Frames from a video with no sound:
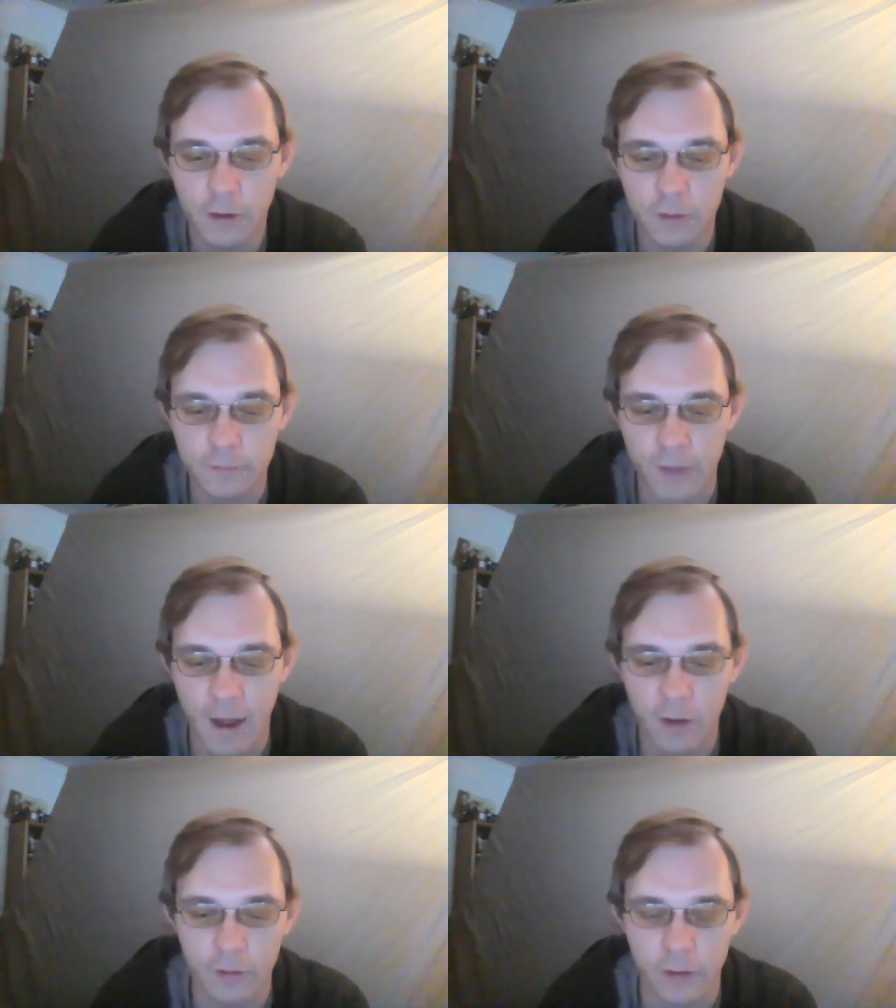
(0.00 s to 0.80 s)

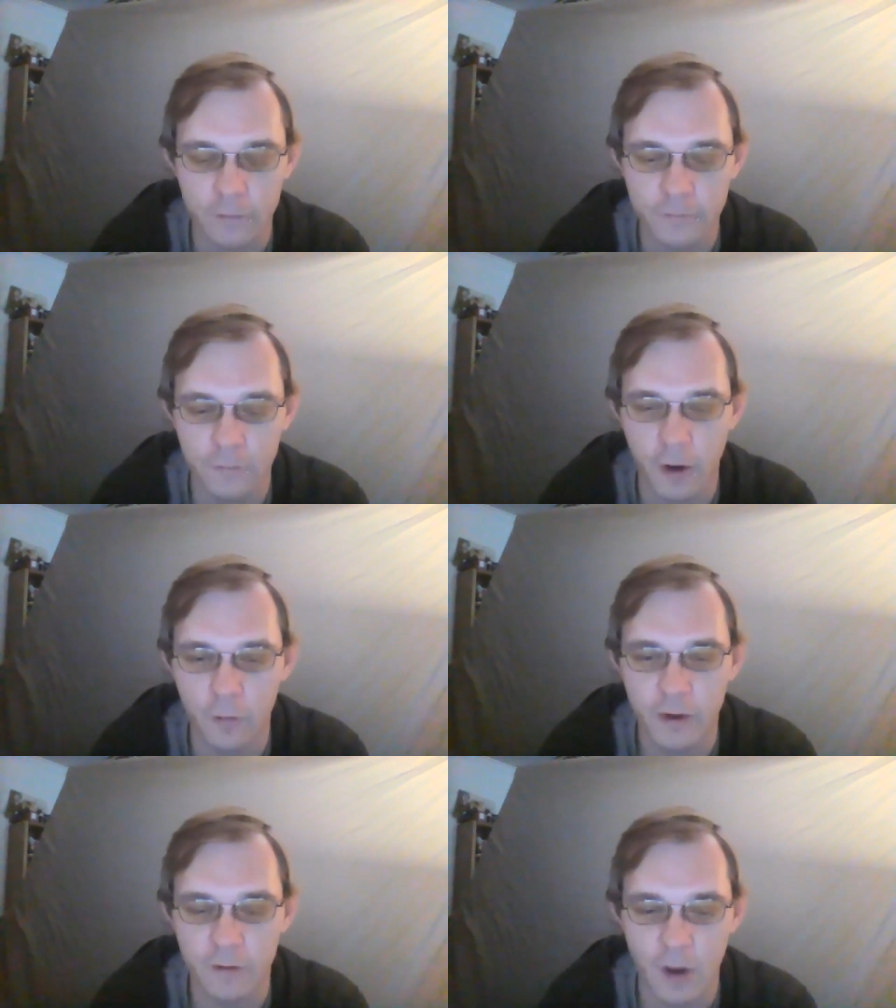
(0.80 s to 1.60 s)
That is, you know,
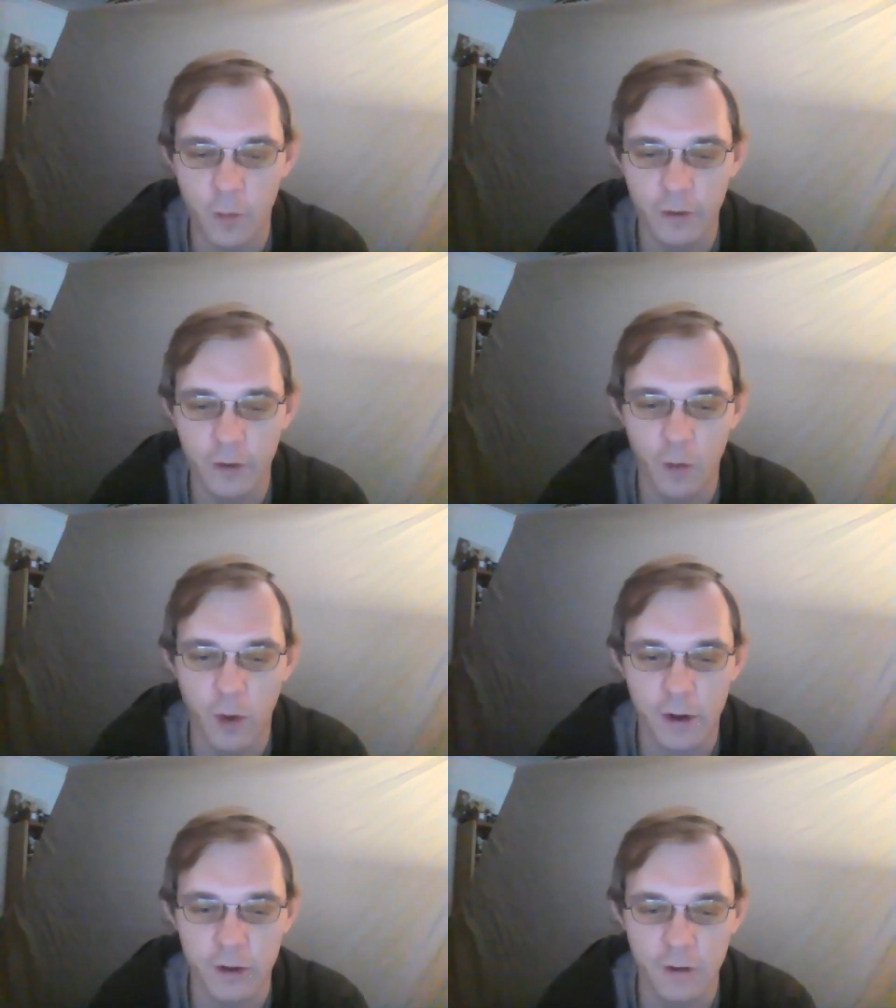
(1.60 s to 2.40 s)
because I would not
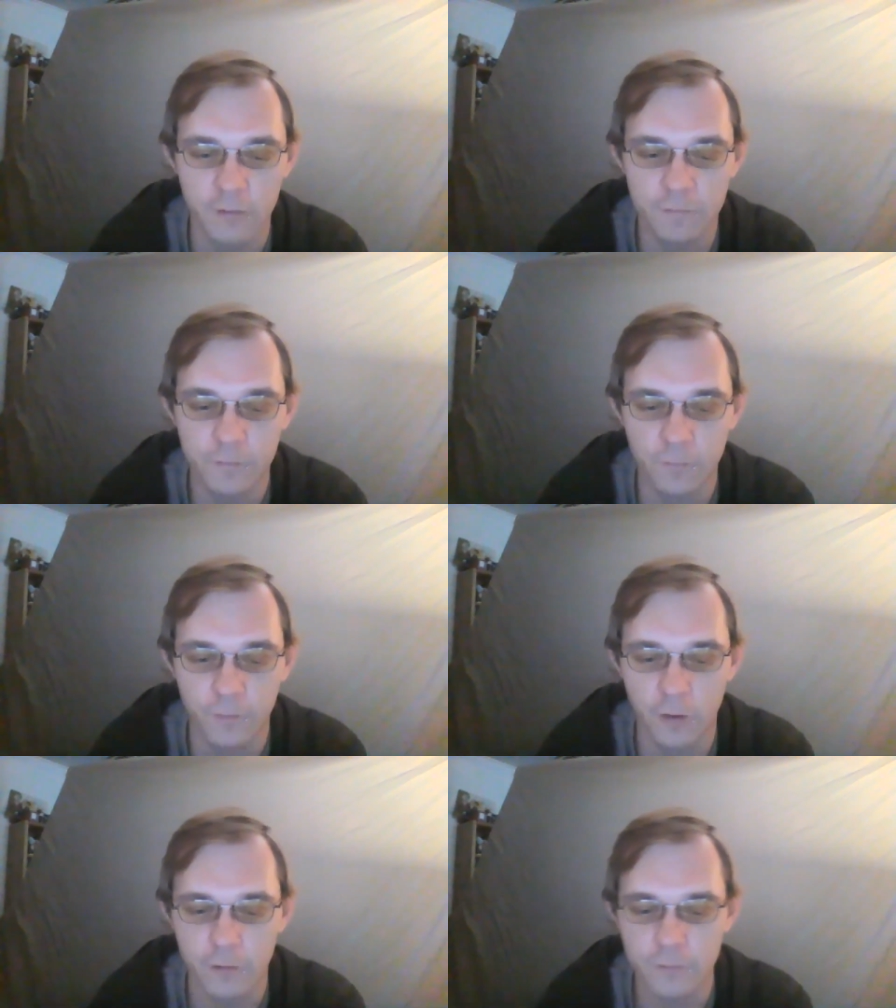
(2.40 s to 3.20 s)
want to give
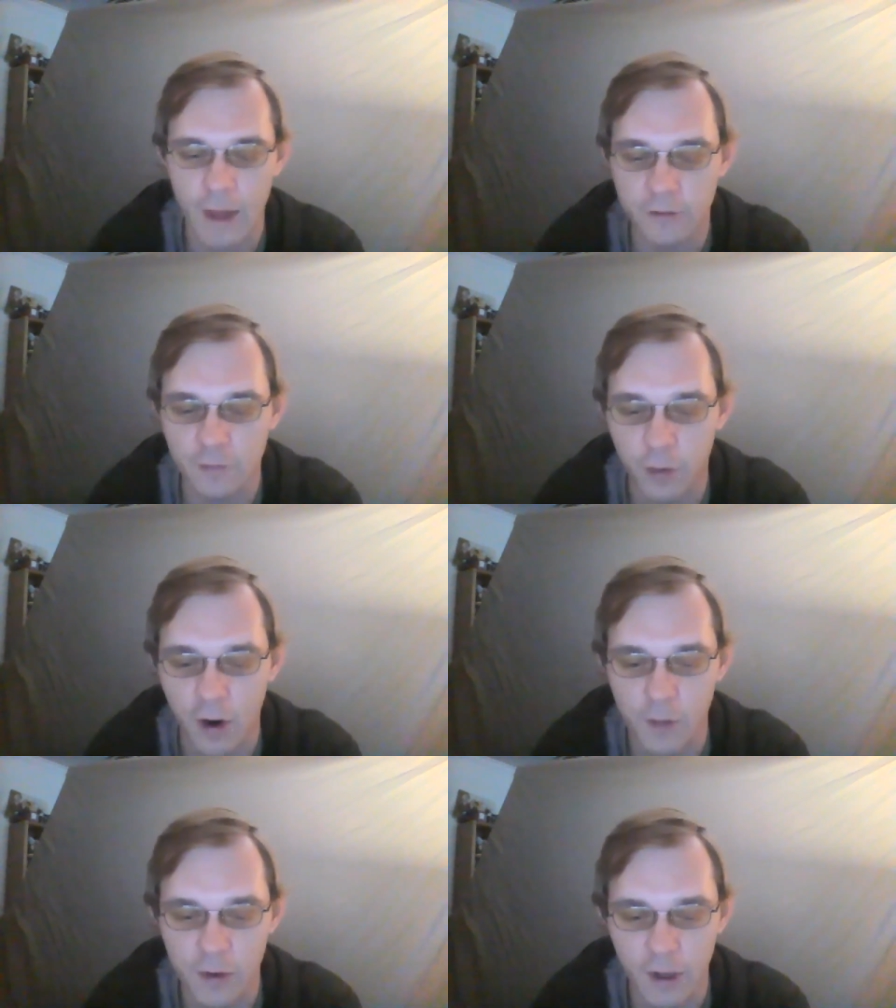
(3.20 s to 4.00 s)
that
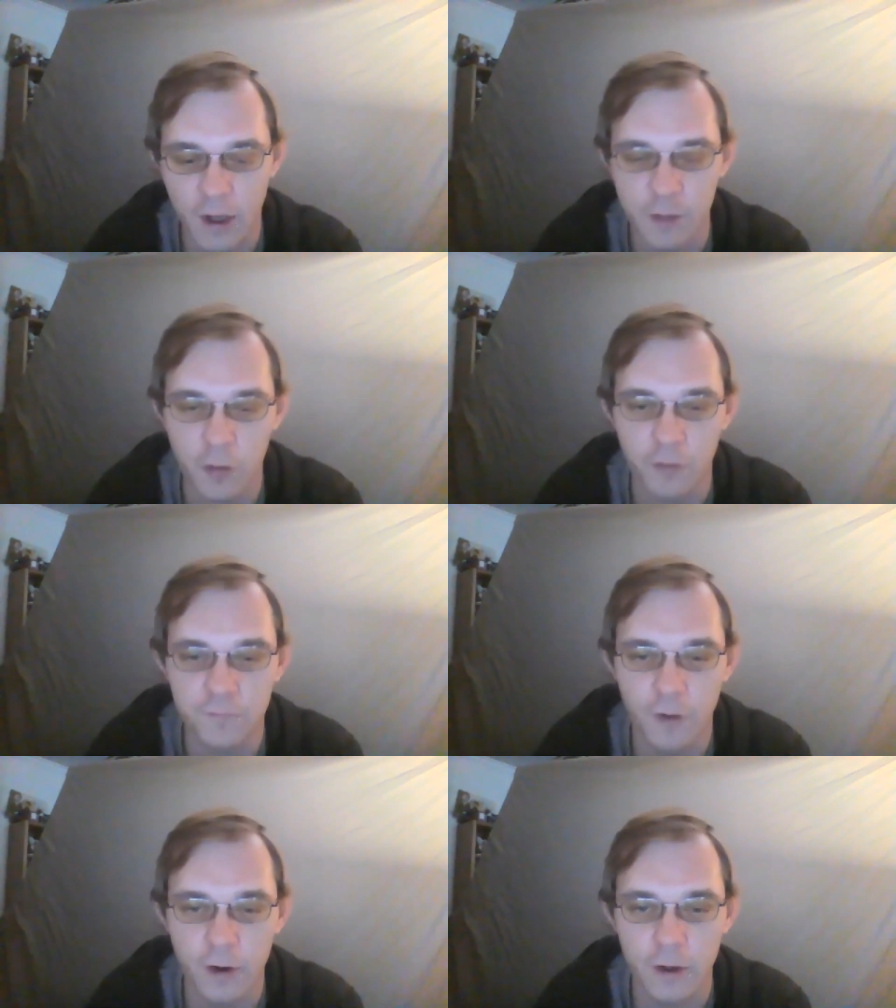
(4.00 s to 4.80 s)
department any more
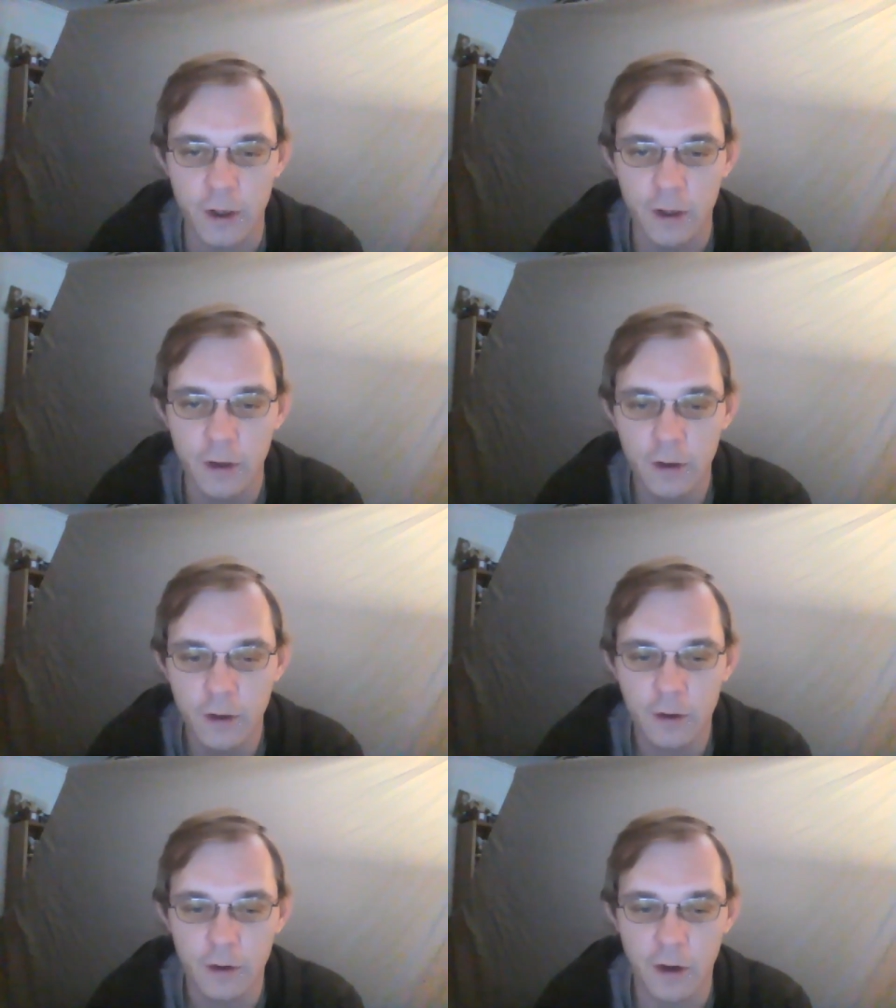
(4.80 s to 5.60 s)
funding
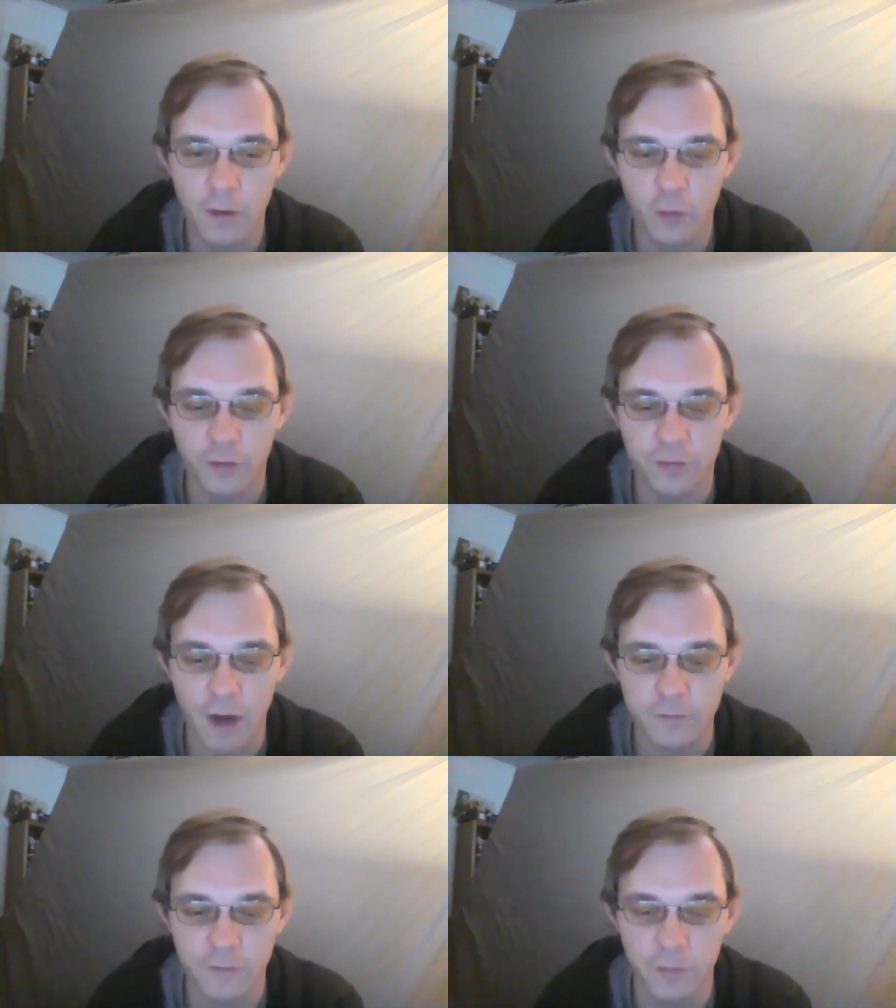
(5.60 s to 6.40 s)

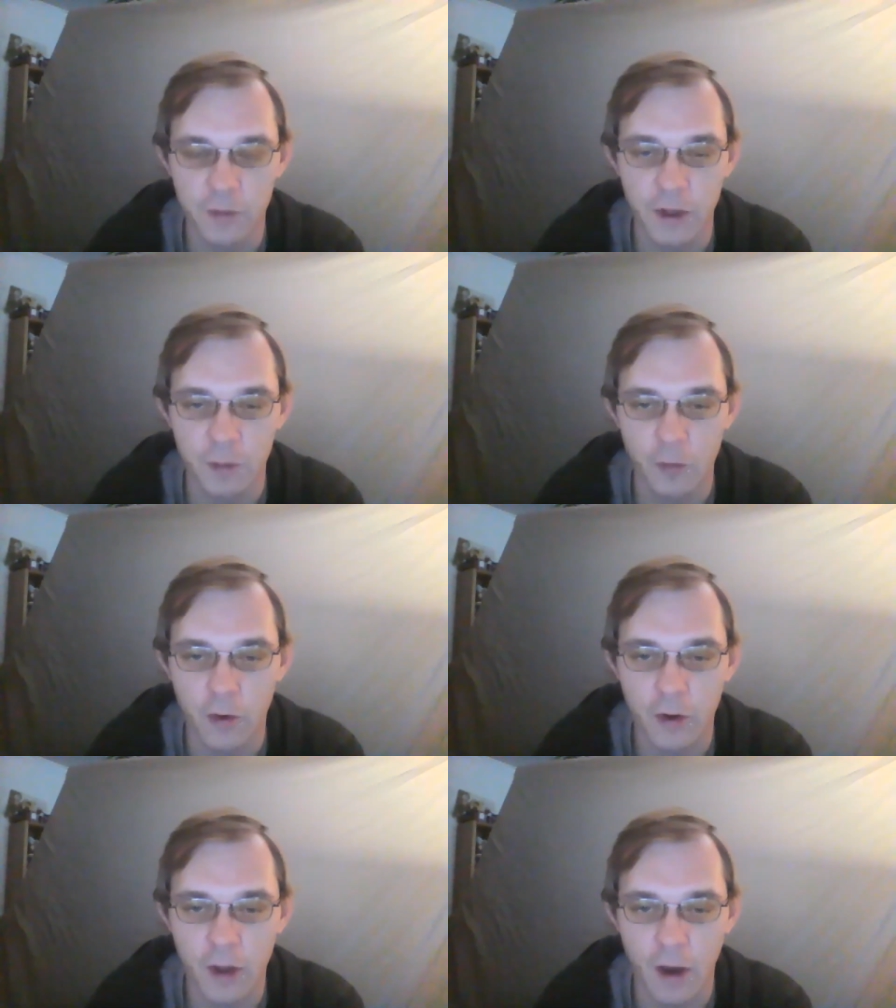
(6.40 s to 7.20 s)
without them being
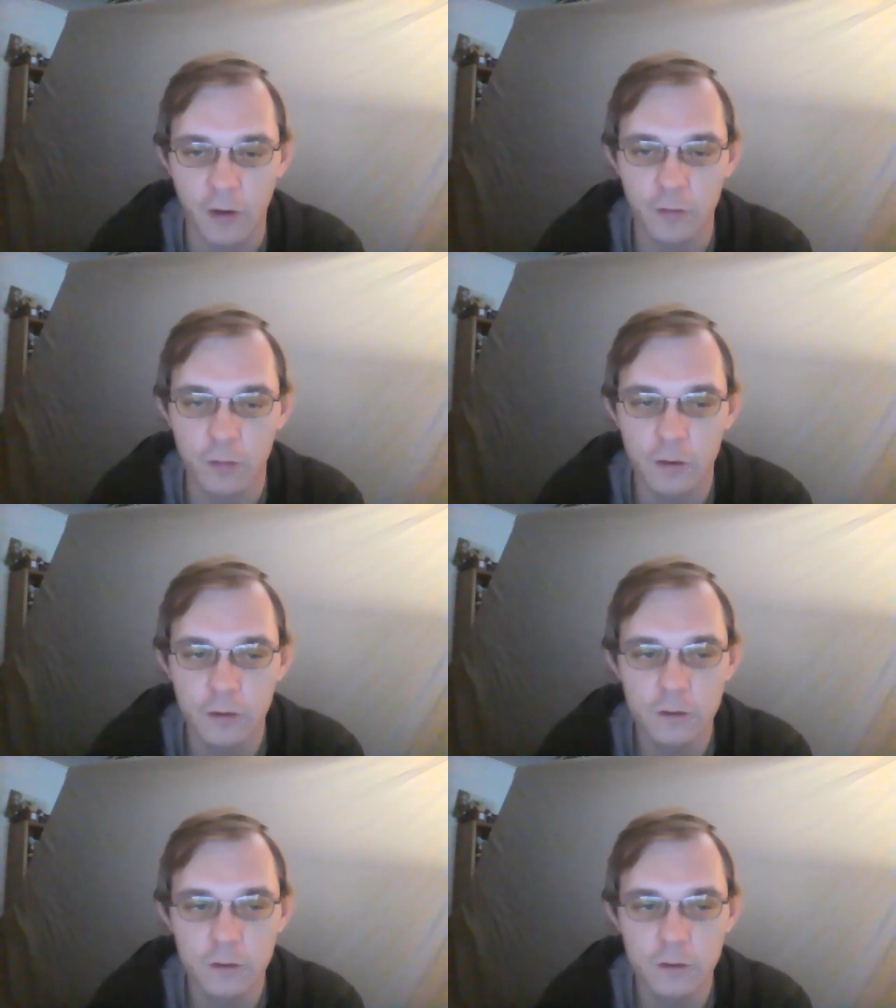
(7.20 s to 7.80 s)
more accountable.